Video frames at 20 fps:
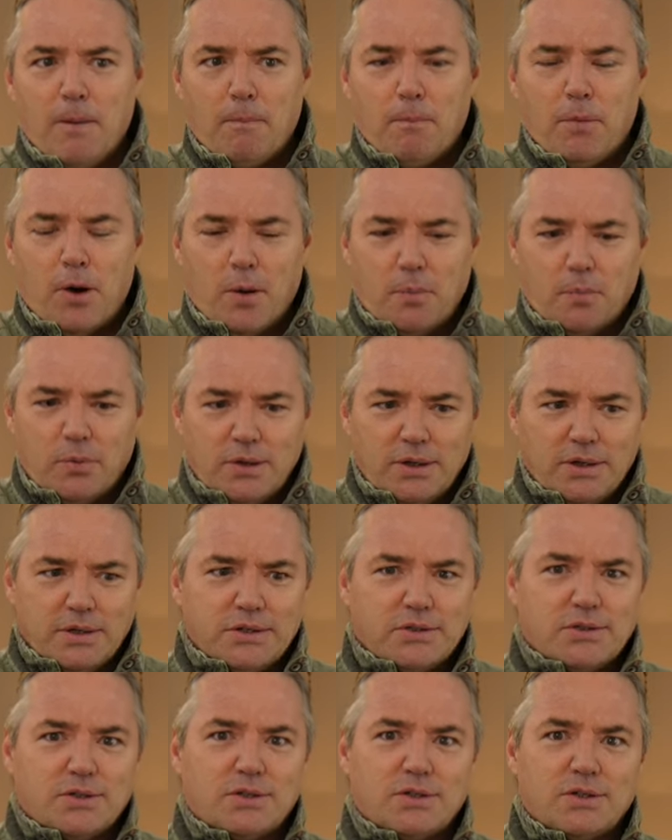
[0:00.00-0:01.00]

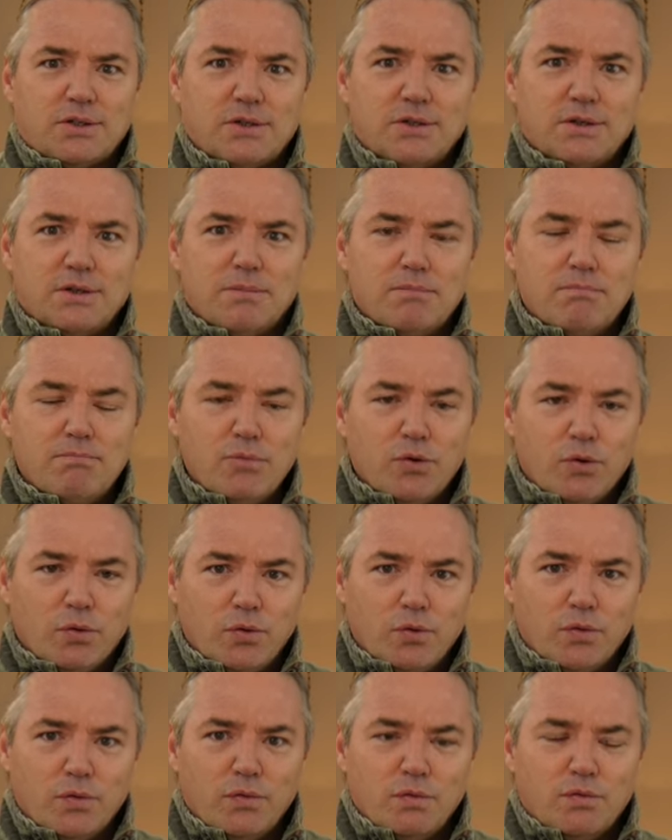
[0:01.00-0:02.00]
populist
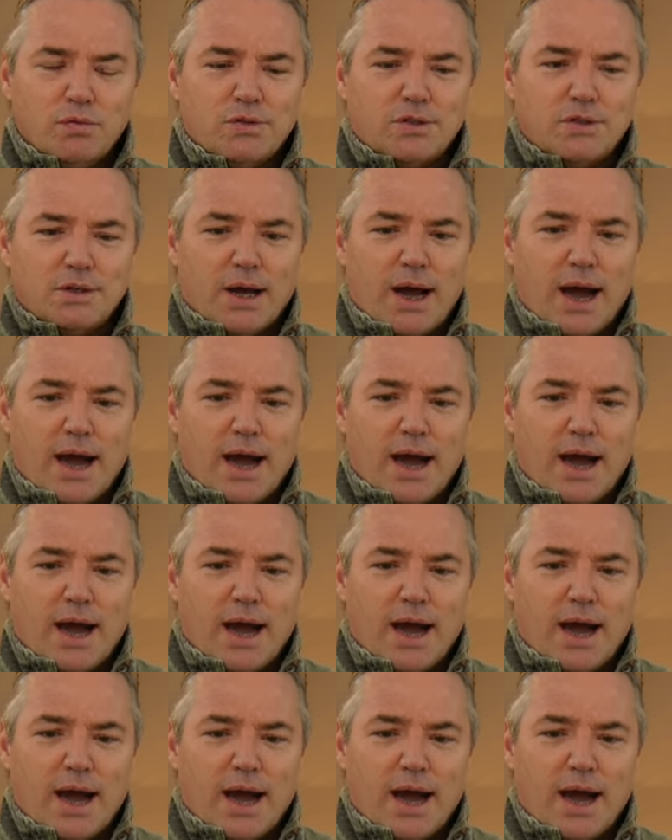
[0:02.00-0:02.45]
moves.